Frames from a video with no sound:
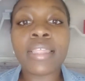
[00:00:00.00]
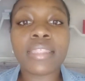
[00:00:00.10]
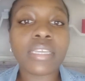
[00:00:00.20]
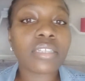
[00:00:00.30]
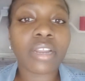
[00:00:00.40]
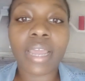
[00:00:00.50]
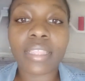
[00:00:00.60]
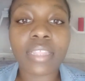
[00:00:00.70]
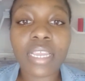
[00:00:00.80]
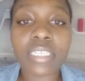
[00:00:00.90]
These are
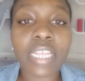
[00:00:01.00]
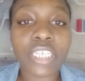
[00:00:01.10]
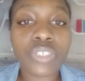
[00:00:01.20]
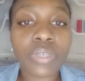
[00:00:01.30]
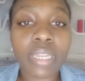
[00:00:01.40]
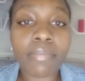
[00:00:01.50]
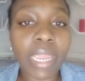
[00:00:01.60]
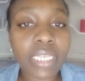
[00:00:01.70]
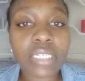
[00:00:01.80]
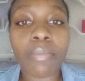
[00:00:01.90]
not things that you can
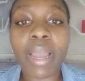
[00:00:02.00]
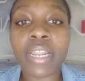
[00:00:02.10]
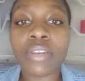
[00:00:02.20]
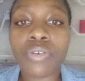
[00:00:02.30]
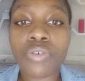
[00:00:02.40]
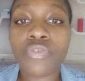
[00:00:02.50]
make somebody do,